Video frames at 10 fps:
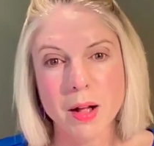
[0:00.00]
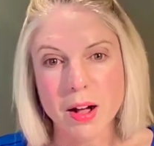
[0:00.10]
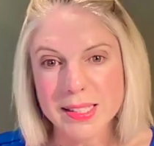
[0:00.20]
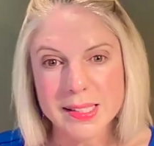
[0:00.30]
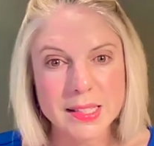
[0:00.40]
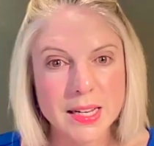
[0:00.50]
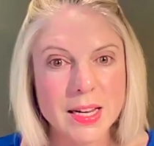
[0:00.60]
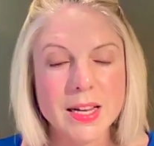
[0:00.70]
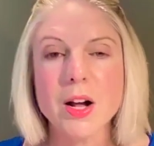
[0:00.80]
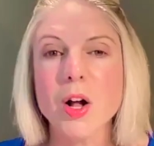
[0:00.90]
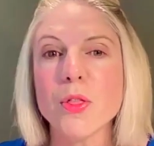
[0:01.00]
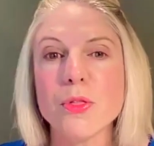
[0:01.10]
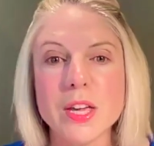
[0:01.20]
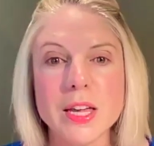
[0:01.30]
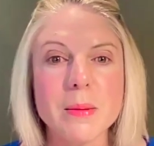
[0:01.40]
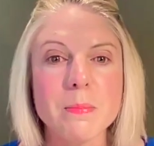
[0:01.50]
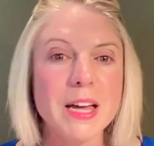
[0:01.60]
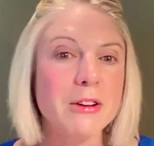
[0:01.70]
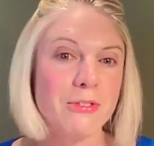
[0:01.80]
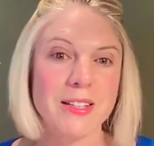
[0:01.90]
I see the
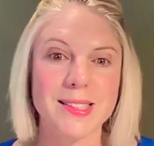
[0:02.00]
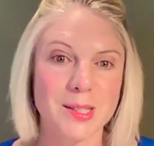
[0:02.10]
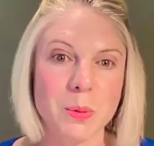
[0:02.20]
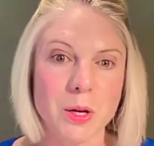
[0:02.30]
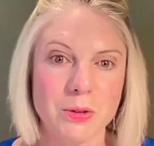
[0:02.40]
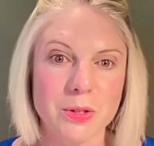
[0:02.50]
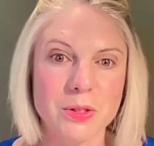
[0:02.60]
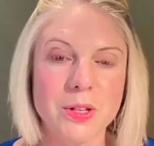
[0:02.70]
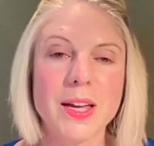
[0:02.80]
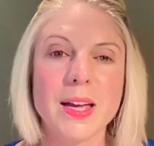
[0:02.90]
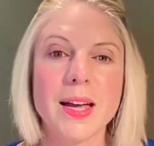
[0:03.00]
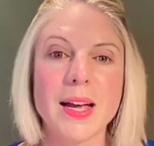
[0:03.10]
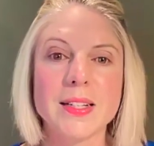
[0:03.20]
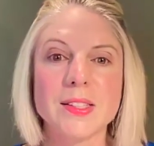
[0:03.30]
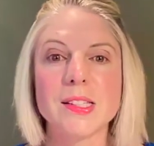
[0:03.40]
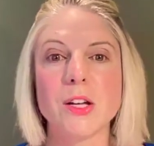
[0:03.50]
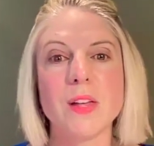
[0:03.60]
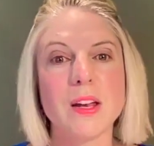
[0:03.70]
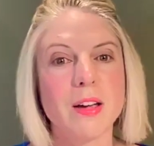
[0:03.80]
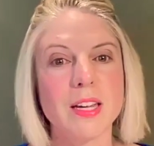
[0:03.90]
benefits to both. And so
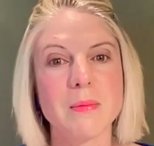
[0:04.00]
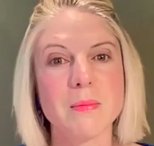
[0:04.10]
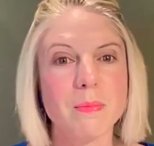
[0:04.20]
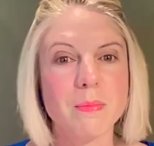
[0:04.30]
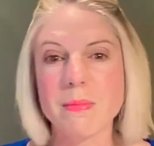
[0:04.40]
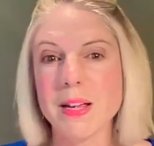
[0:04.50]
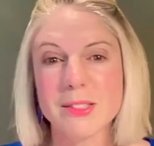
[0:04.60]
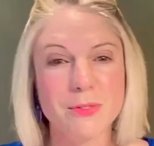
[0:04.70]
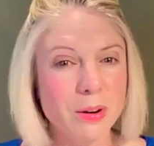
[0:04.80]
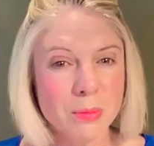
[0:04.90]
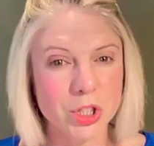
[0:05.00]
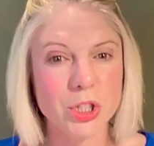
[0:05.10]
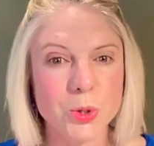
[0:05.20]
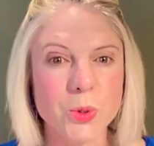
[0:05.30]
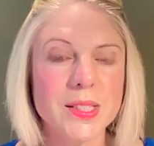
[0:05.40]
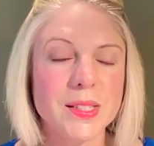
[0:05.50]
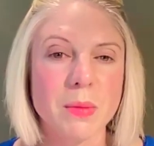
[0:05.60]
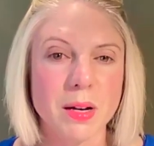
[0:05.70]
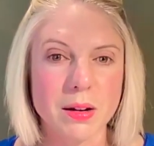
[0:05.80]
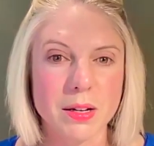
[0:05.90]
then I can, it's very much a choice in
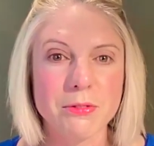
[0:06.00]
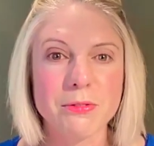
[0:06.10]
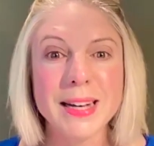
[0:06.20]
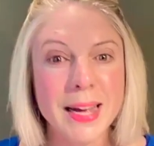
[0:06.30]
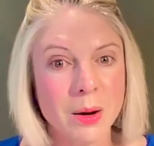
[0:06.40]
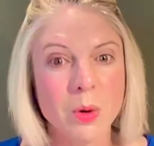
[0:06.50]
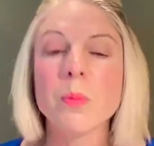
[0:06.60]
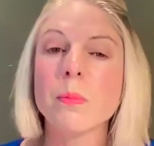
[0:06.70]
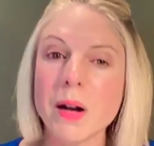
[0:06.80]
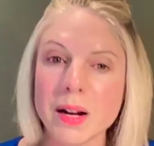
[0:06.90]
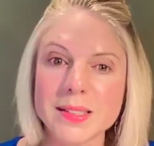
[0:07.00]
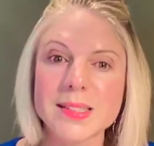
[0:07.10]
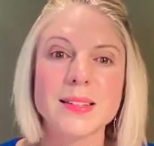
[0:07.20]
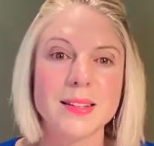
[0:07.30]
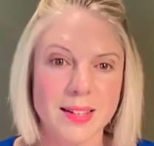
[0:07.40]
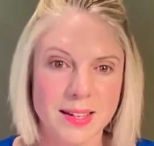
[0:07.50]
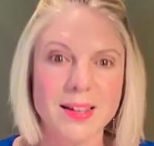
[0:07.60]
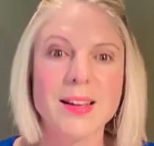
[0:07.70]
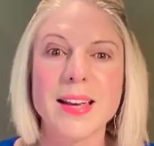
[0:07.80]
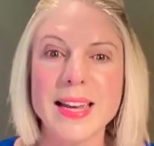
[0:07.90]
my life now, but
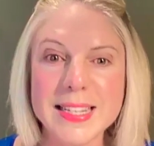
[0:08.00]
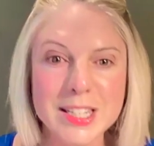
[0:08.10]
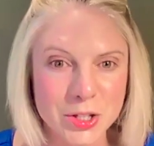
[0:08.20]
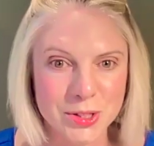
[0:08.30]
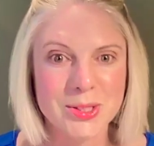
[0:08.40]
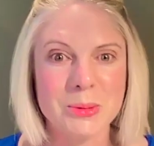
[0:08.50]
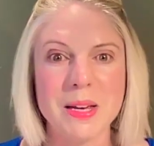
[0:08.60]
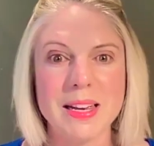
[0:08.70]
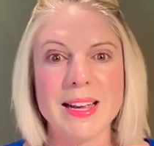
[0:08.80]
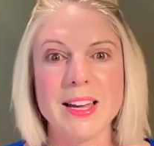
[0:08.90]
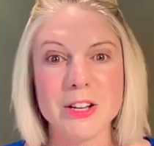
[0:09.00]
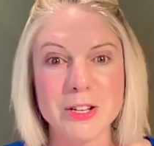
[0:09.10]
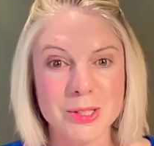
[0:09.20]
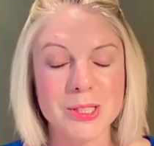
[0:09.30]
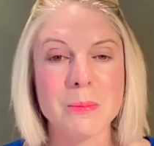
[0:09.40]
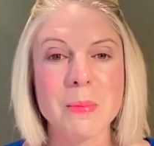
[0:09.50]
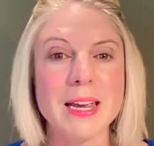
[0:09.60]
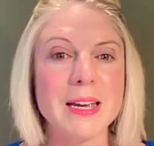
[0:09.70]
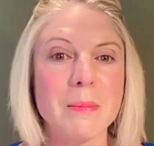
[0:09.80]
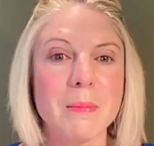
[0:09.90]
it didn't used to be. And I used to
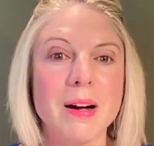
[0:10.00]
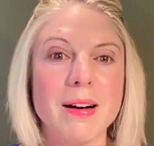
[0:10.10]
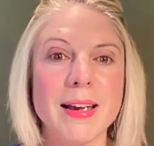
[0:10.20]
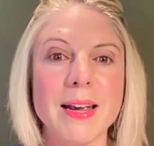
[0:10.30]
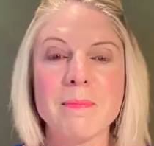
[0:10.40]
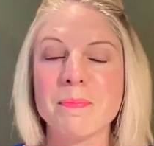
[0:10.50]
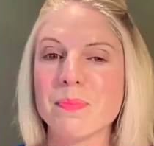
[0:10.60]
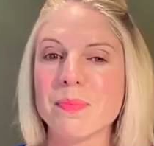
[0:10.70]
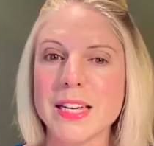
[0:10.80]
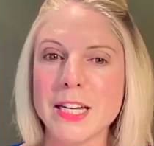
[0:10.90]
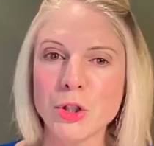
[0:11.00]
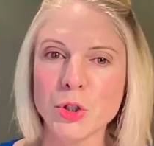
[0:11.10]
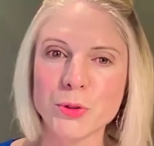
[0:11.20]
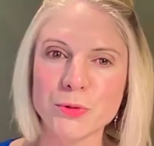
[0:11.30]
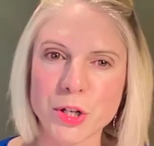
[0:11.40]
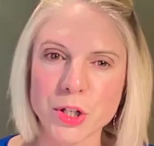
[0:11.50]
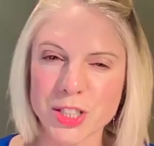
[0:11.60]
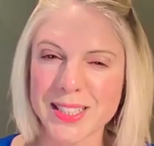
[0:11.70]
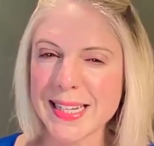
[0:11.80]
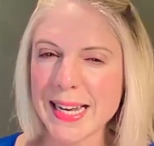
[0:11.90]
make my
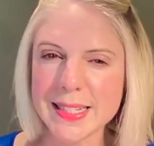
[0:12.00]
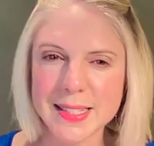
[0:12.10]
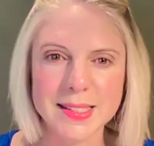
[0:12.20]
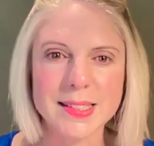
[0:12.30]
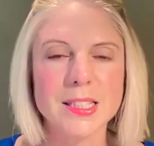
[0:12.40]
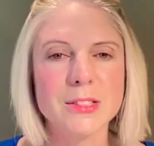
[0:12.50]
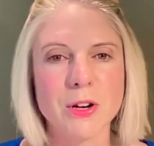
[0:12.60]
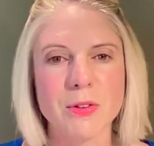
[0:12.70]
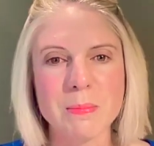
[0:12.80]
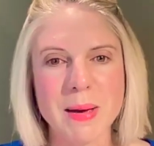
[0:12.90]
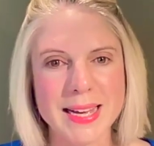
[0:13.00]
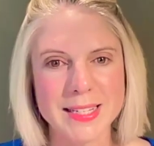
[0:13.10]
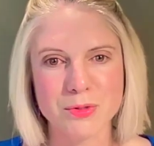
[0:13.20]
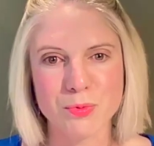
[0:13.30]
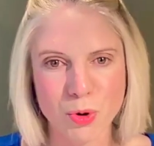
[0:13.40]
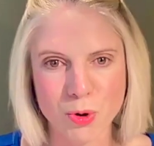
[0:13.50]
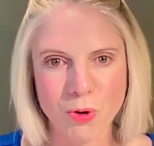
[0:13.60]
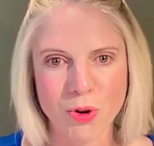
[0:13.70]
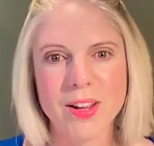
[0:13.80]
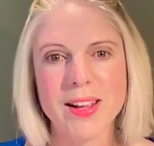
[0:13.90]
introversion tendencies very bad and
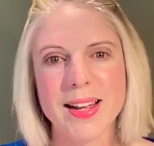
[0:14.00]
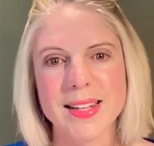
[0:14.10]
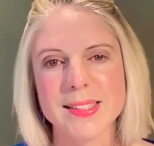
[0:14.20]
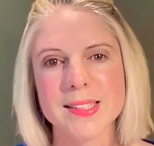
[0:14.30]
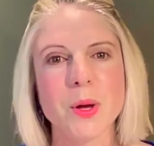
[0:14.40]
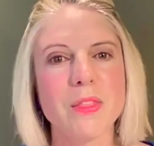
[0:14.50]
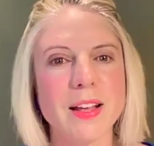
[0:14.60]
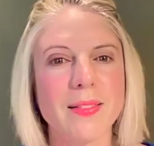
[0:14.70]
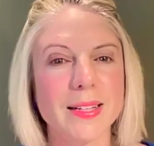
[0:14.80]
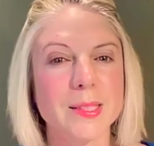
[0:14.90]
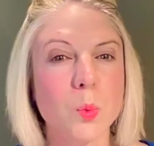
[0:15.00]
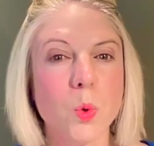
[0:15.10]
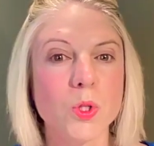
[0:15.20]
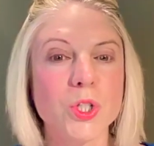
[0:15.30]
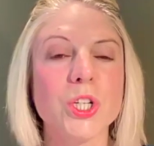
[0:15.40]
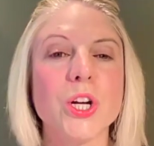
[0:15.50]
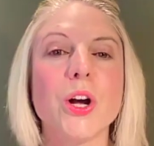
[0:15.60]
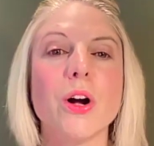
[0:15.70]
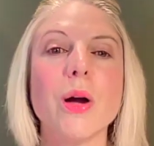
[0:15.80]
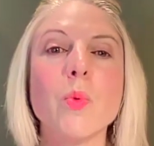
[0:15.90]
wrong. And so I think that's what
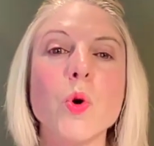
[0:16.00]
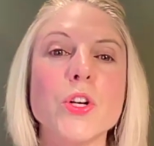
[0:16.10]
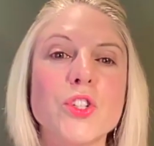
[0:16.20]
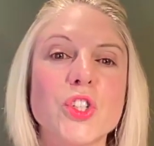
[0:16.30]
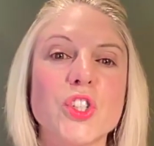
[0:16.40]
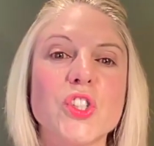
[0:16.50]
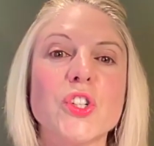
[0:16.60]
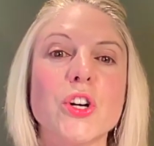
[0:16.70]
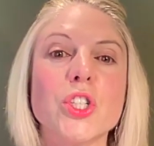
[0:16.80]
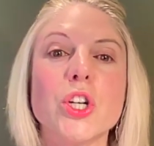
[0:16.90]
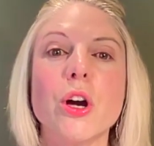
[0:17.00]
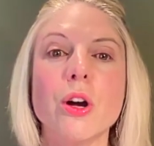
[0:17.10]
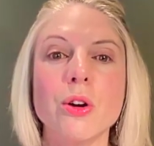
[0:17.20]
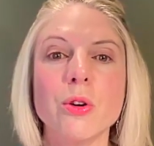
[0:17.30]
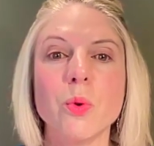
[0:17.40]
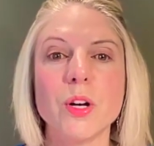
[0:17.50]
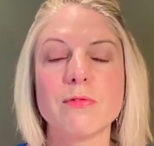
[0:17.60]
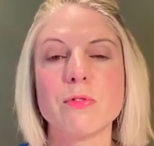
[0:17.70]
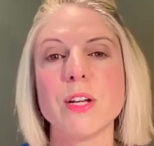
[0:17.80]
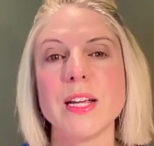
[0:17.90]
I want you to just start to own
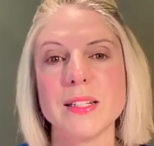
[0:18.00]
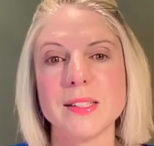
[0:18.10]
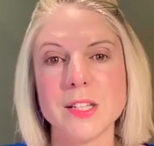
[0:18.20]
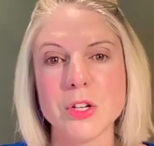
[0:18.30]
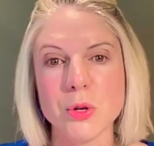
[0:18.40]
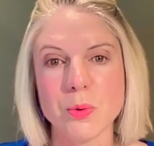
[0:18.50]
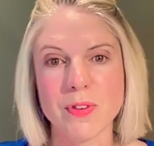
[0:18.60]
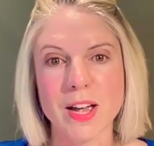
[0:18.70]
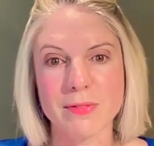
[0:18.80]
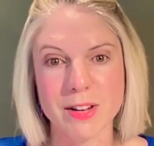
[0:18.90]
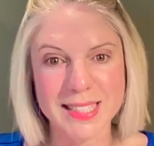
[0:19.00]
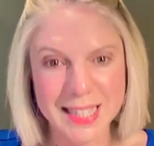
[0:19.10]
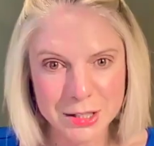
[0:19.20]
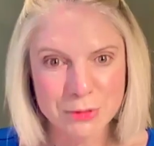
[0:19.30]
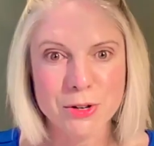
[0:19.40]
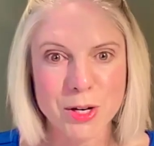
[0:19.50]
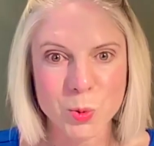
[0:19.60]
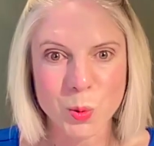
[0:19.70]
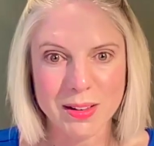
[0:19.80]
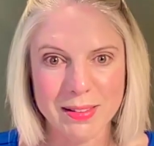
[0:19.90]
whatever it is that you have
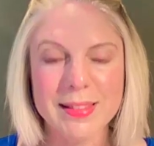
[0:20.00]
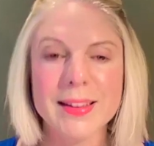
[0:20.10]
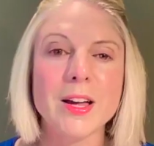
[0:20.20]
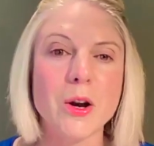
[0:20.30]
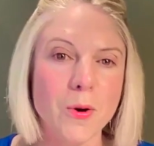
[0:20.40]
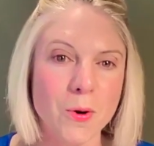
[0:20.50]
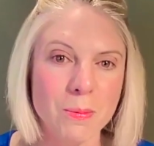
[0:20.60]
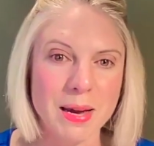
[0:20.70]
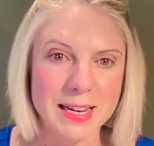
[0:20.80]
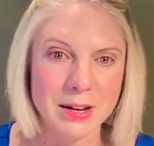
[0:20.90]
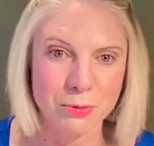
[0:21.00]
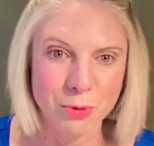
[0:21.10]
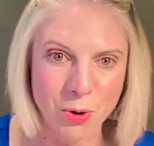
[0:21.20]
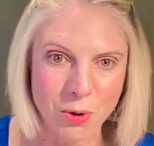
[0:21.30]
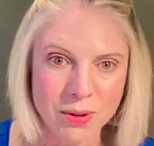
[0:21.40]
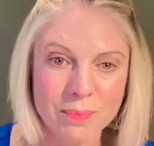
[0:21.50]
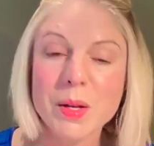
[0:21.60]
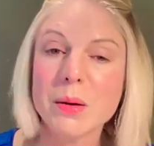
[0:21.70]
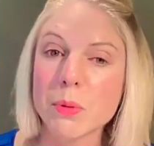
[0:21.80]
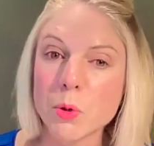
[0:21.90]
identified with, not make it wrong,
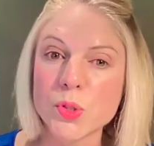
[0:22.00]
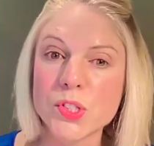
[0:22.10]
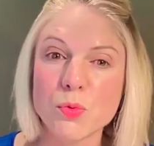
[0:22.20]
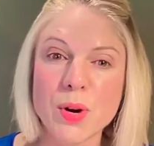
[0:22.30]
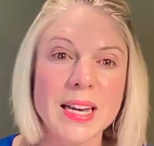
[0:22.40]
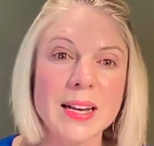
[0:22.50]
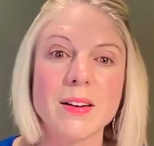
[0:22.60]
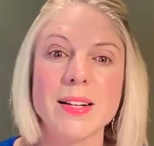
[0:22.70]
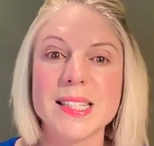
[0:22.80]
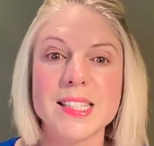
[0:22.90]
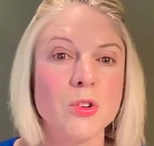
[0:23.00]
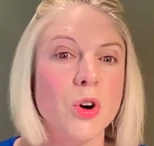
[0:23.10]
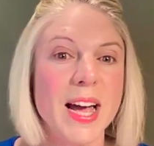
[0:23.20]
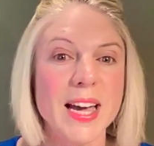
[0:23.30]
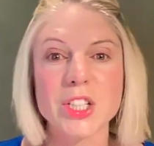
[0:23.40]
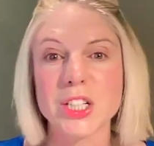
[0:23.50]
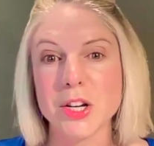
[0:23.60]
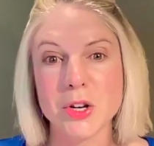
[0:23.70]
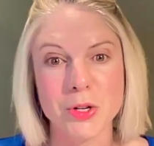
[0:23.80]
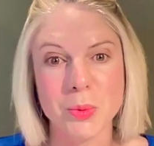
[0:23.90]
but also recognize it's not actually
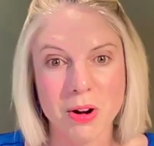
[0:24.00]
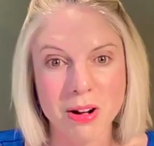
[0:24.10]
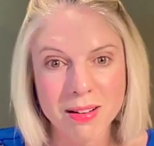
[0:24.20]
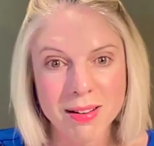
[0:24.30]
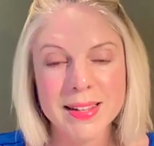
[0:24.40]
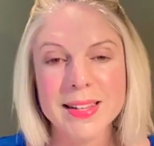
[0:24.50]
who you are.